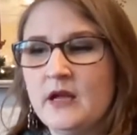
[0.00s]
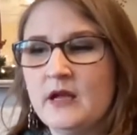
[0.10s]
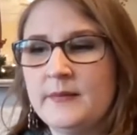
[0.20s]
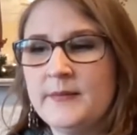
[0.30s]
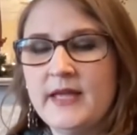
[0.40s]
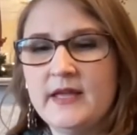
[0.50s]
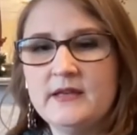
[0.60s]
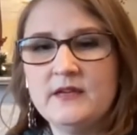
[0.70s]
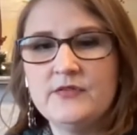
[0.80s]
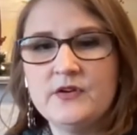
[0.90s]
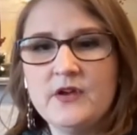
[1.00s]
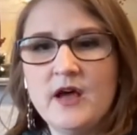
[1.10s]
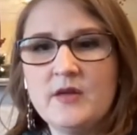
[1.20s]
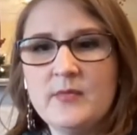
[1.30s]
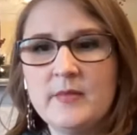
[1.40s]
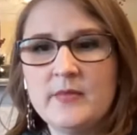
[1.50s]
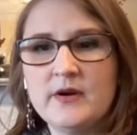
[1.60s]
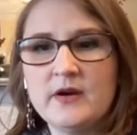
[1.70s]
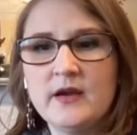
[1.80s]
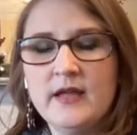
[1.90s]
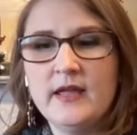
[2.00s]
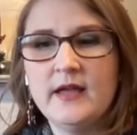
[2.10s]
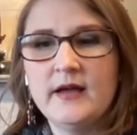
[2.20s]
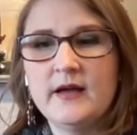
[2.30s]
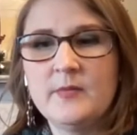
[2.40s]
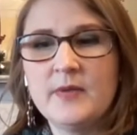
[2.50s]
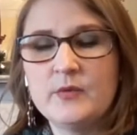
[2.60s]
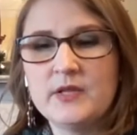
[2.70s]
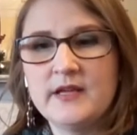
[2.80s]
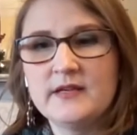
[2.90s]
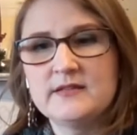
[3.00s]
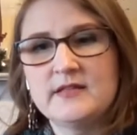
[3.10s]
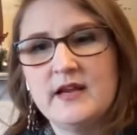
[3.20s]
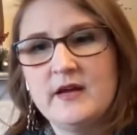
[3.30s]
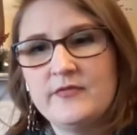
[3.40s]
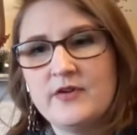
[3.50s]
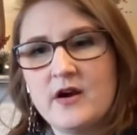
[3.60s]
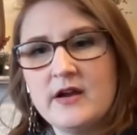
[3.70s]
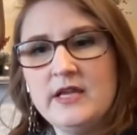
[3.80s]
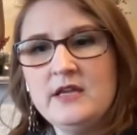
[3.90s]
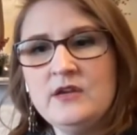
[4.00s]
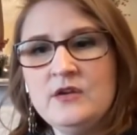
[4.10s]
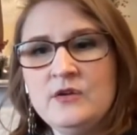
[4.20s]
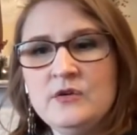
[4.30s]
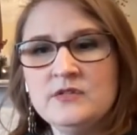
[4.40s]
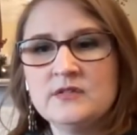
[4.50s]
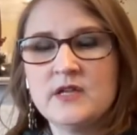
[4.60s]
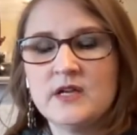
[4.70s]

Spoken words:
And if you're not a member but would like to sign up for our e-news,